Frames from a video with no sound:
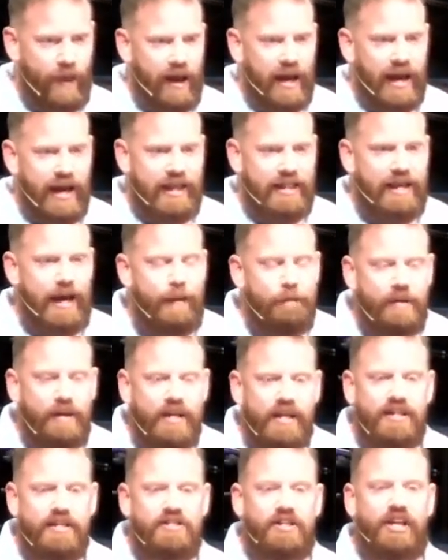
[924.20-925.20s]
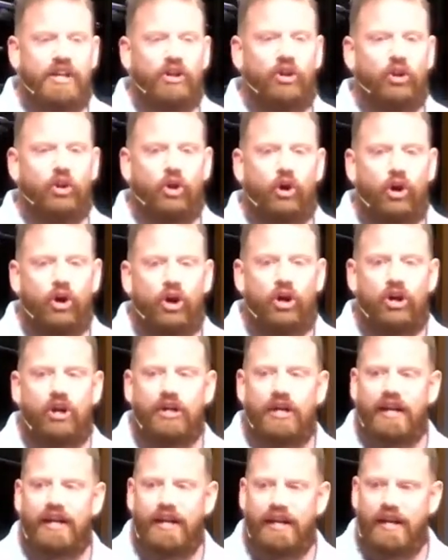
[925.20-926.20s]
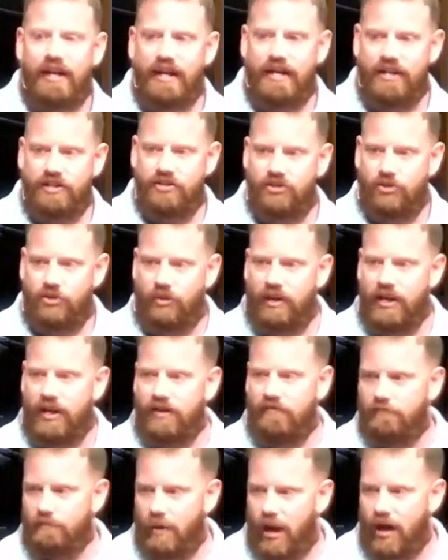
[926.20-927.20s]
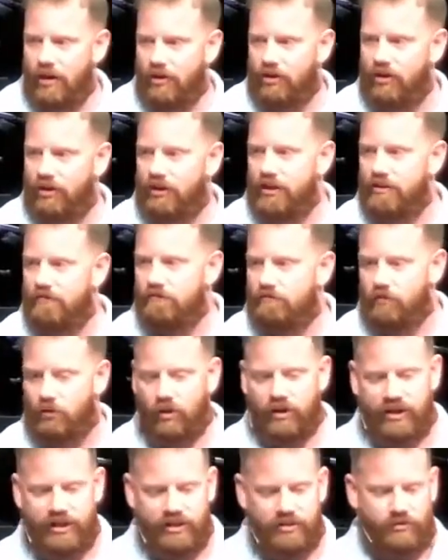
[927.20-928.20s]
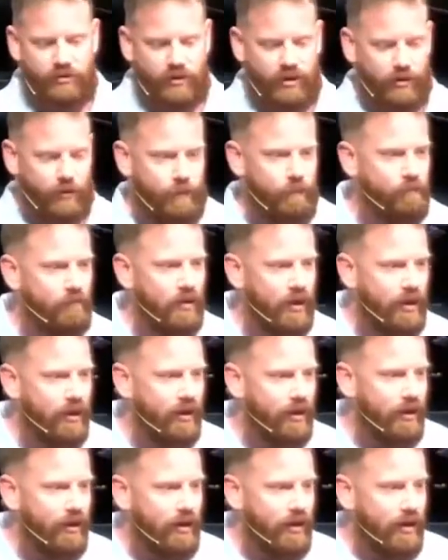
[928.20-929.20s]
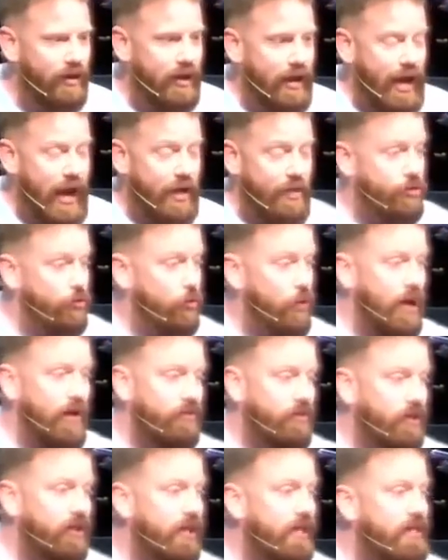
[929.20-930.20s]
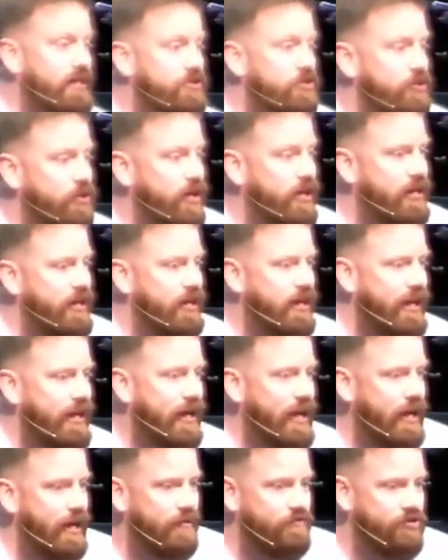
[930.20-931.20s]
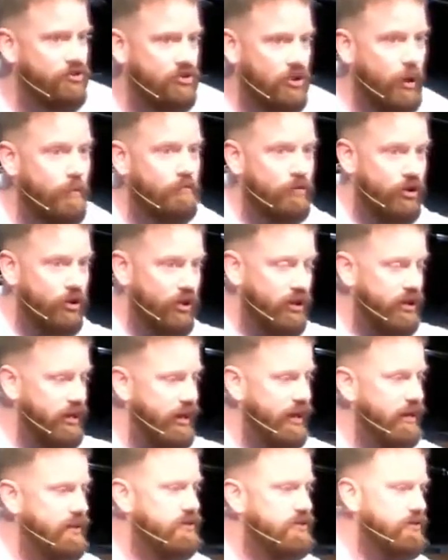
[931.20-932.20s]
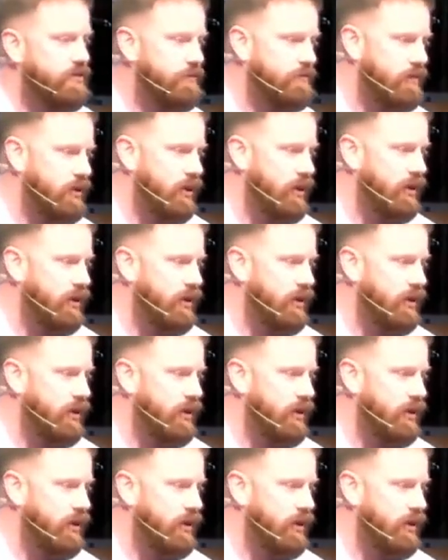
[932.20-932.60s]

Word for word: And that begins a long history of monarchy for Israel. And throughout their history, they have some good kings. Uh,